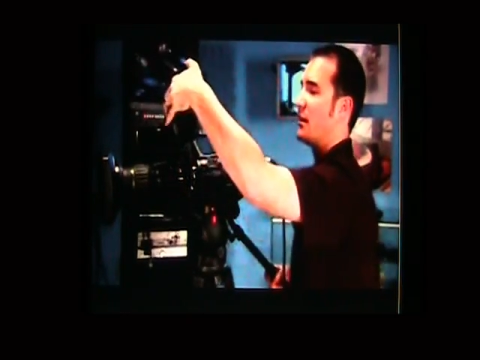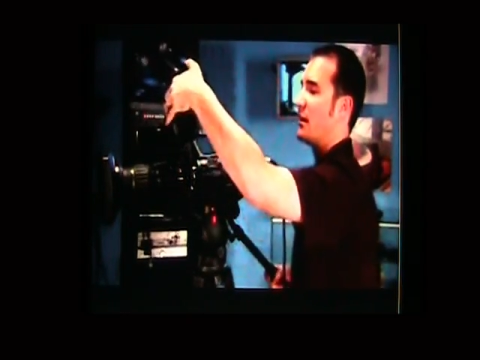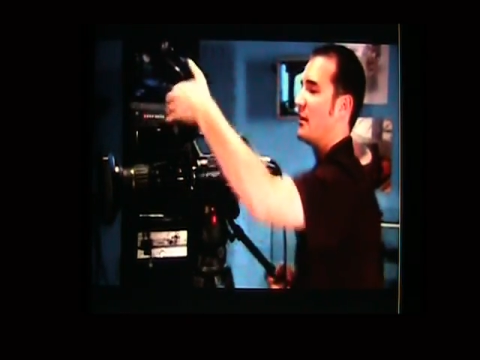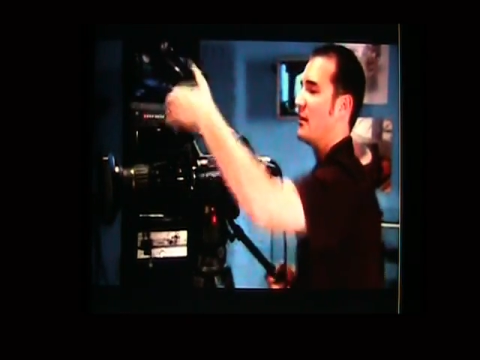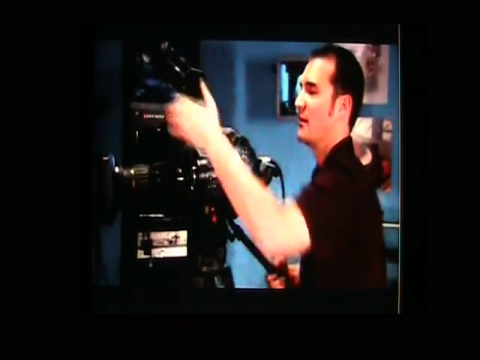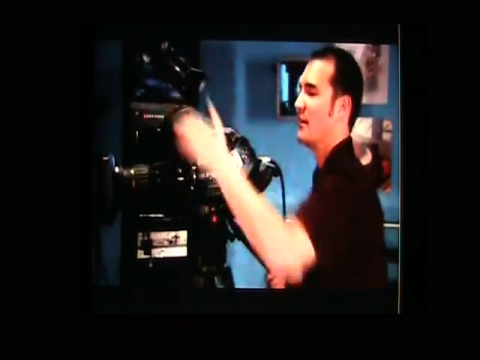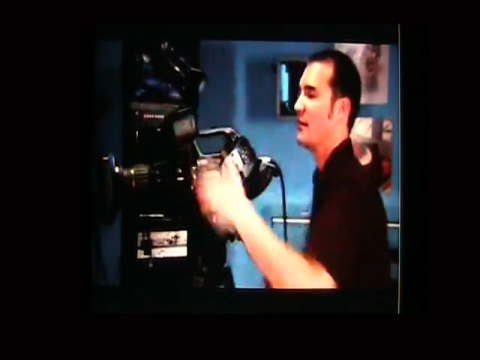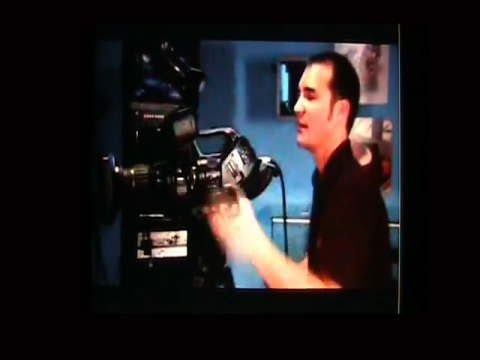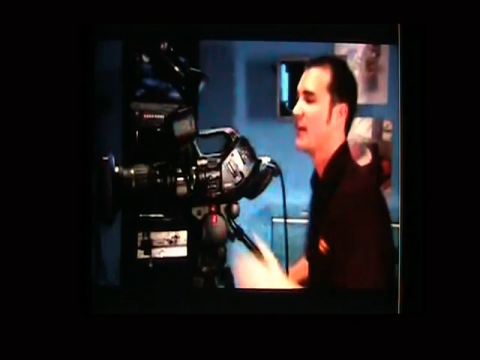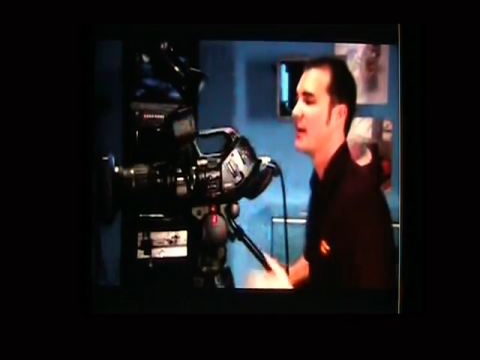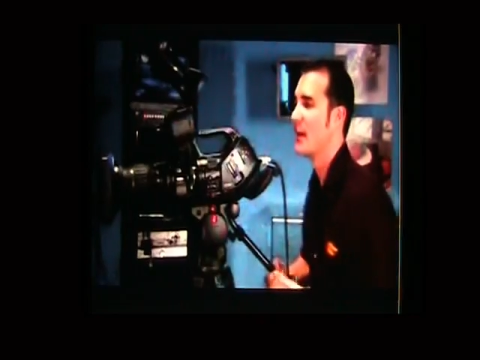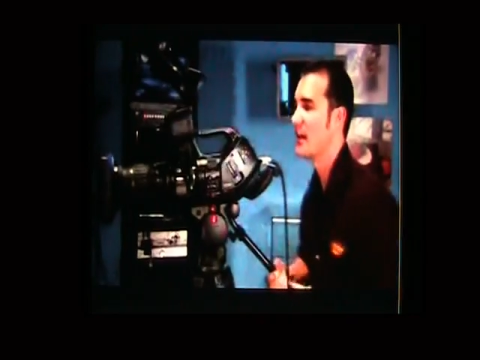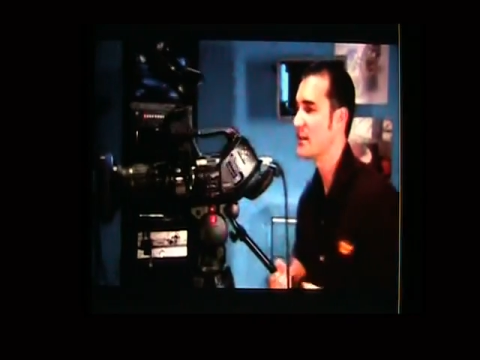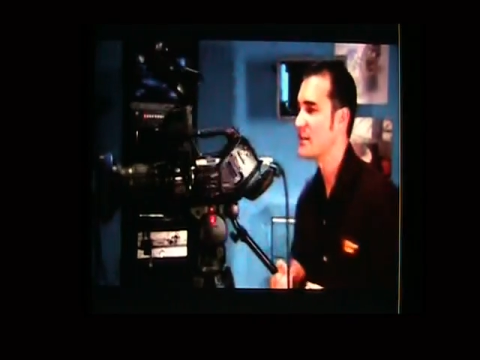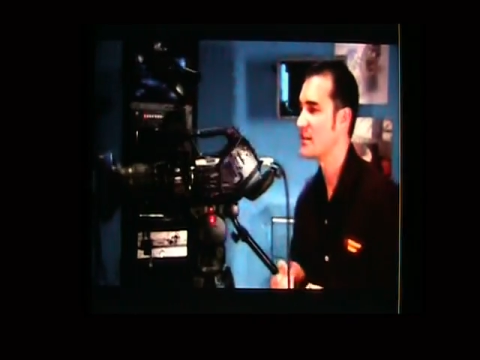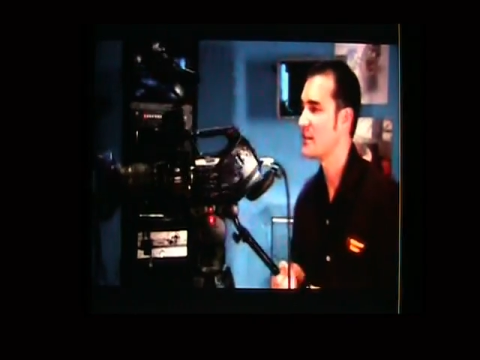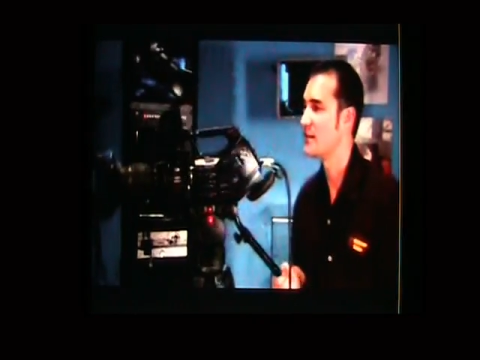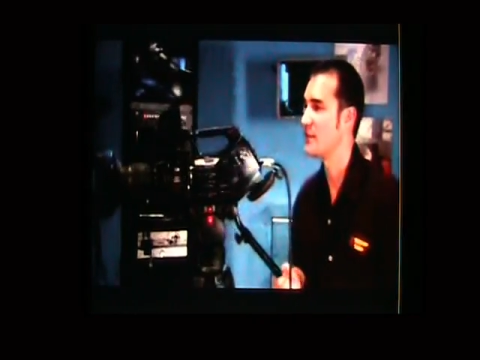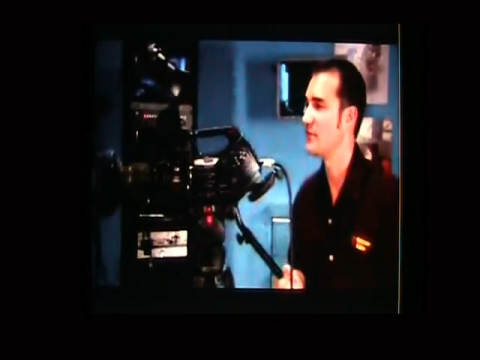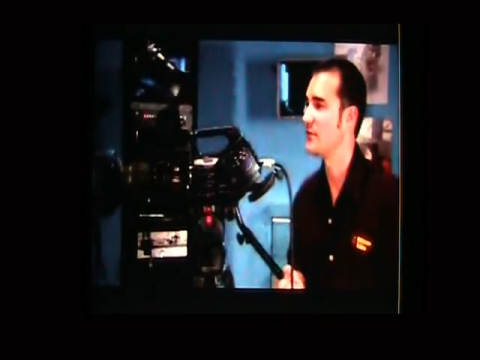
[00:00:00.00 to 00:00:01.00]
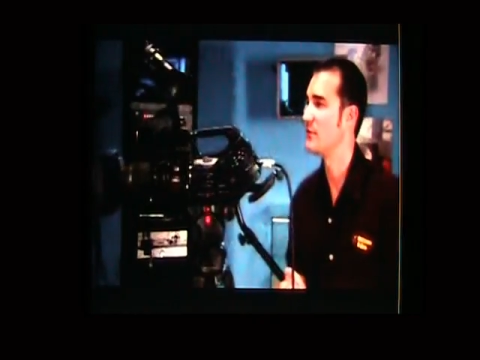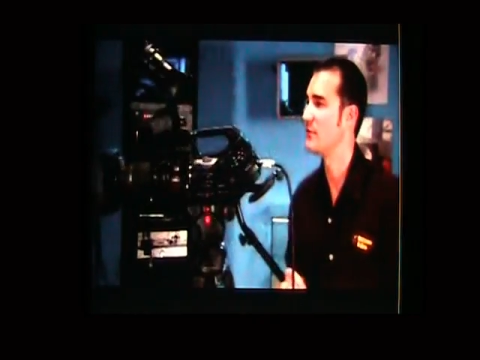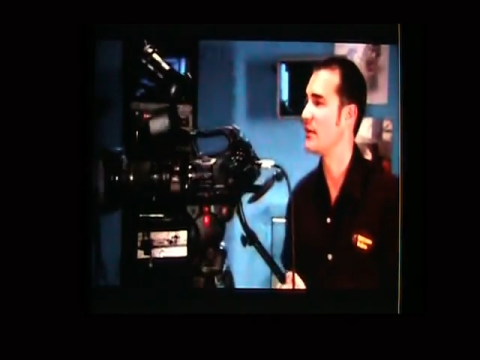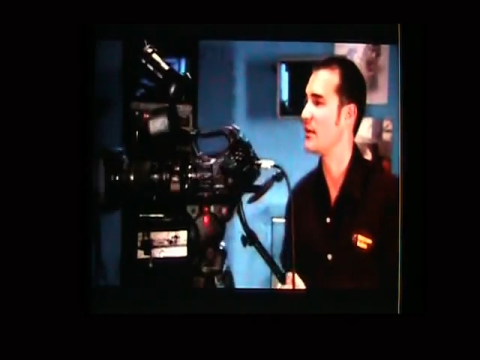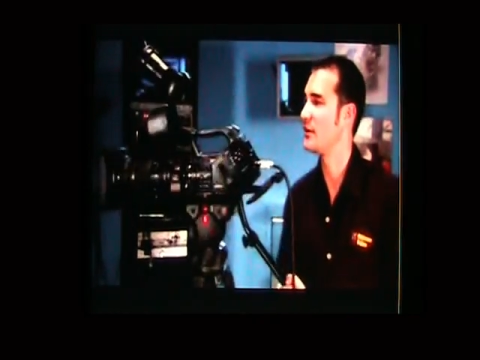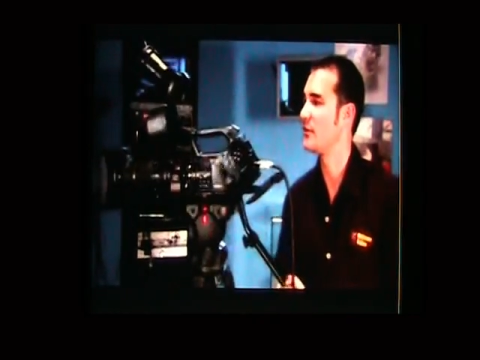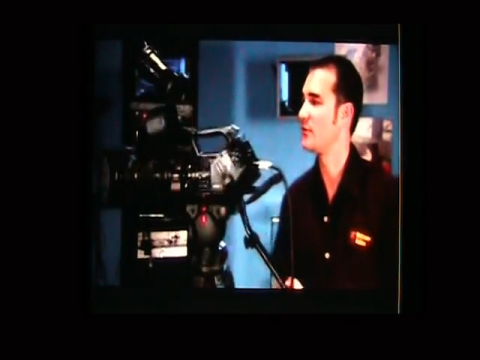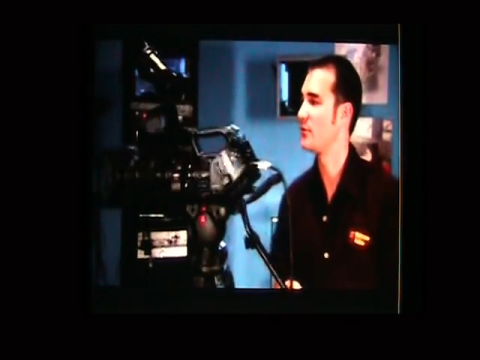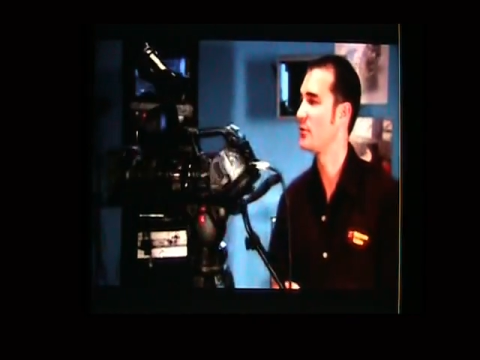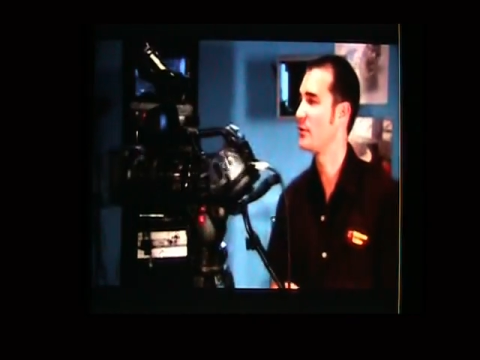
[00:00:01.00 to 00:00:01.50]
LCD
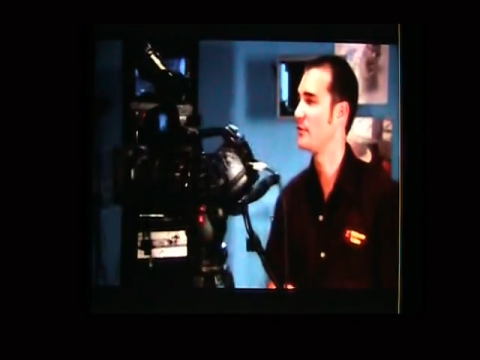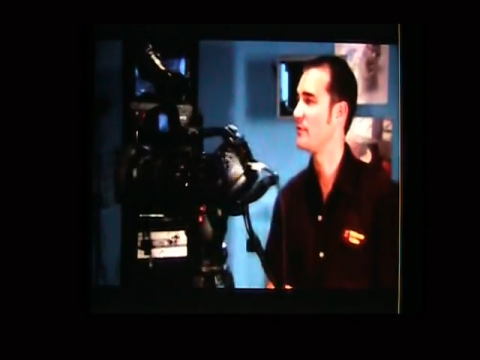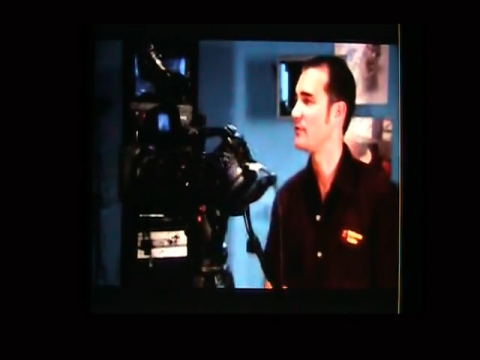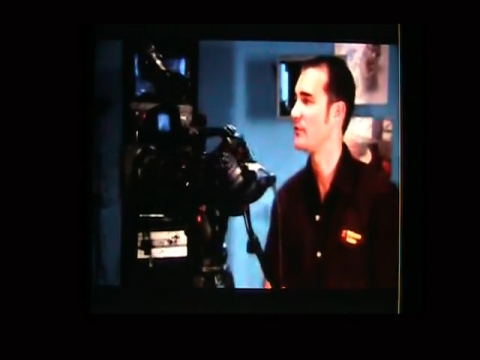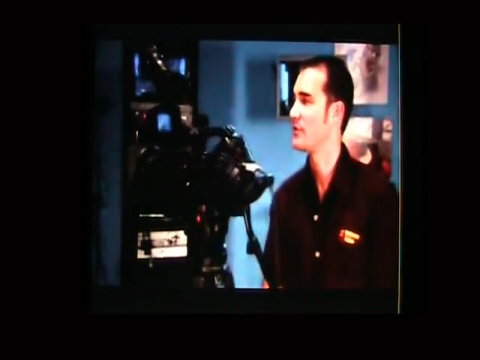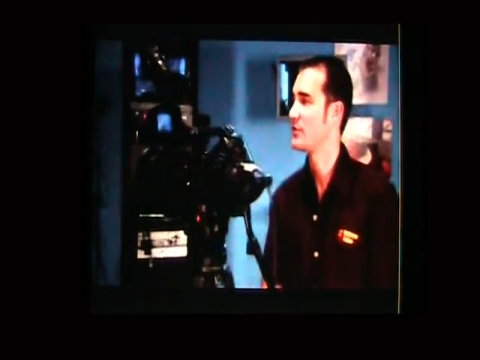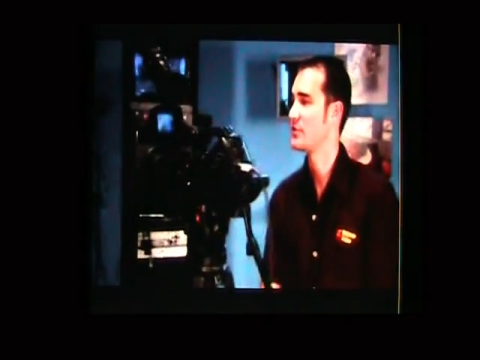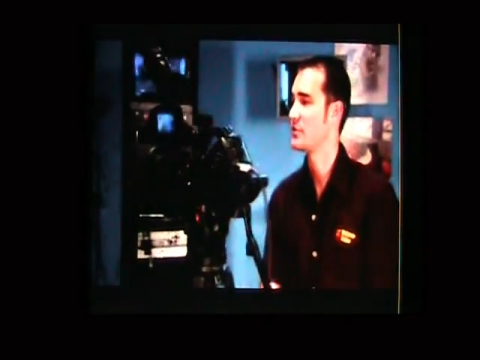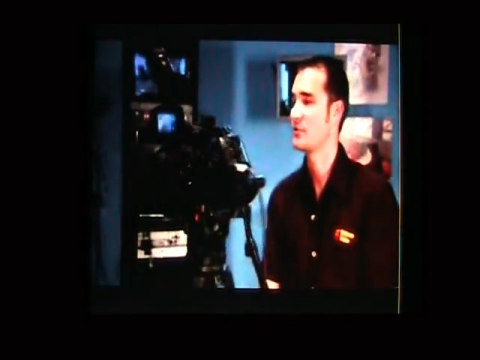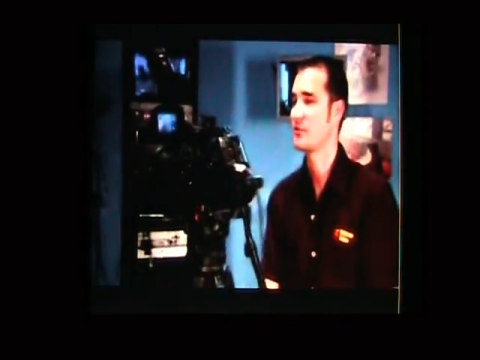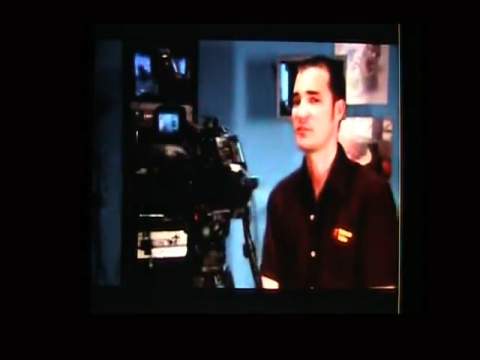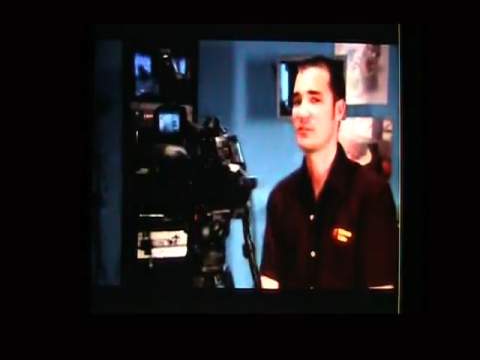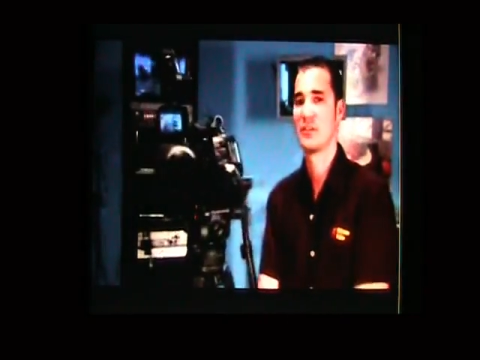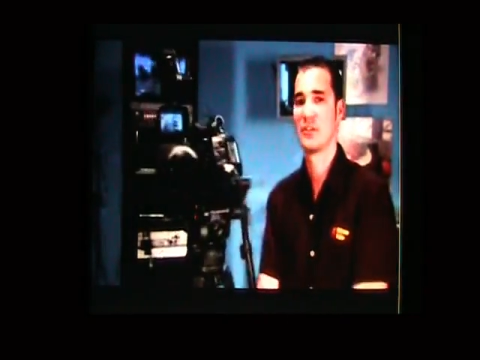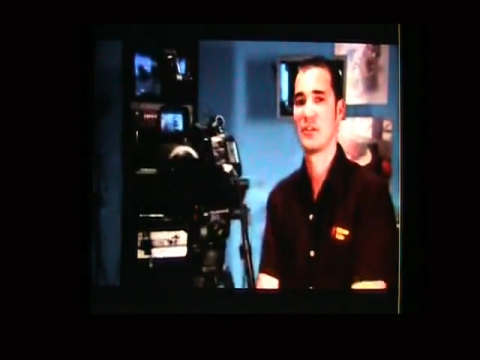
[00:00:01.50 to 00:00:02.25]
viewfinder version.